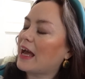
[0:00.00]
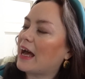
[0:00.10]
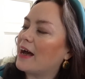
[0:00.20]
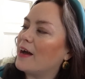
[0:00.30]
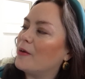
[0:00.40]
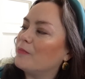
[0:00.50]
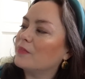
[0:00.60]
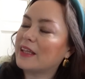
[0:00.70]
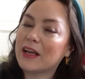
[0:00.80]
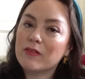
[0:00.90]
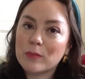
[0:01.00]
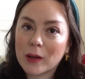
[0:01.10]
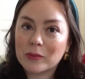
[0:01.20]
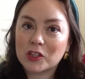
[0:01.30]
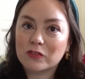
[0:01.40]
They
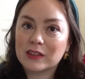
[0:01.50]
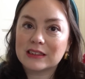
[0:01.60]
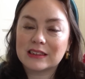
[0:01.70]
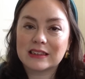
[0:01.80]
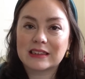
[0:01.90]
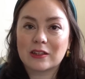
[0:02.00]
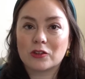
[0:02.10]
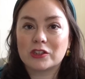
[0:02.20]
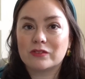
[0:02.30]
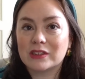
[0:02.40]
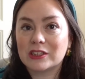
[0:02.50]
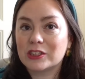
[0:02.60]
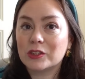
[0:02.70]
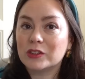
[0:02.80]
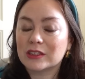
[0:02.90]
republished, for instance, a lot of the
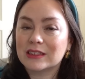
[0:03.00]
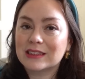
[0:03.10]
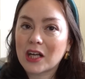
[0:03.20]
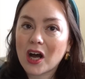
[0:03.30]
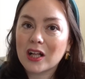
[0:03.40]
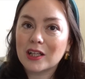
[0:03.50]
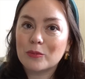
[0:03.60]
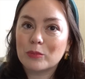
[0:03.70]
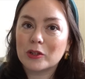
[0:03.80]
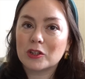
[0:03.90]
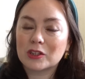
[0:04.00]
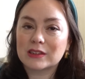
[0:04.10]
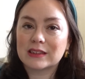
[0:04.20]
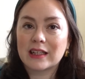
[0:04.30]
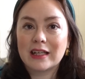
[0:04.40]
Susan Scarlett
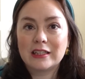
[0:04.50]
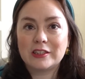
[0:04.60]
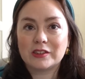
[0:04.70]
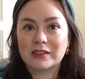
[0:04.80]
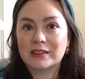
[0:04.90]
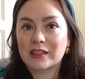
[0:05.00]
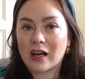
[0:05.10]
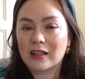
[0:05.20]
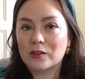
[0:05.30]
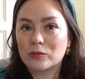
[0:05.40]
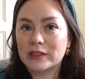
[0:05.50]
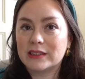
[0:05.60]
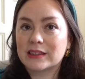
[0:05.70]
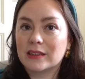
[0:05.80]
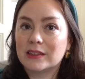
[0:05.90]
books. Susan Scarlett
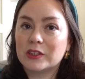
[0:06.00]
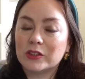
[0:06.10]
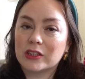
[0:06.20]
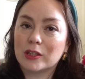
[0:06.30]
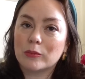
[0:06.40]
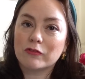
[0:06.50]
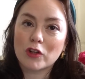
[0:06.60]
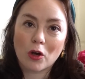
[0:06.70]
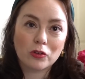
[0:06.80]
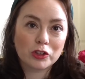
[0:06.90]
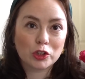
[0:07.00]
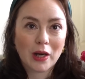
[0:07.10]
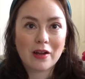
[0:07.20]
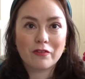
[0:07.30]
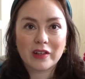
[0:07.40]
was a pseudonym of Noel
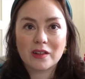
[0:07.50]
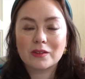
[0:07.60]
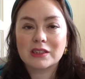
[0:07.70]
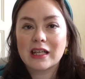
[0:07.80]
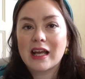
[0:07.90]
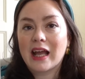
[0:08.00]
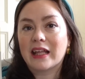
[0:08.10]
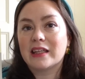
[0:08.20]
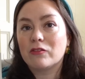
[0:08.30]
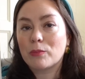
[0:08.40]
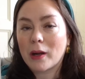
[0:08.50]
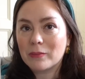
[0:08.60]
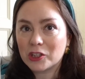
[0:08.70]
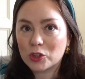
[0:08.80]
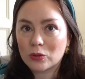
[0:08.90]
Stratfield, and they
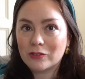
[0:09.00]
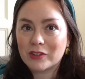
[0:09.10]
republished all of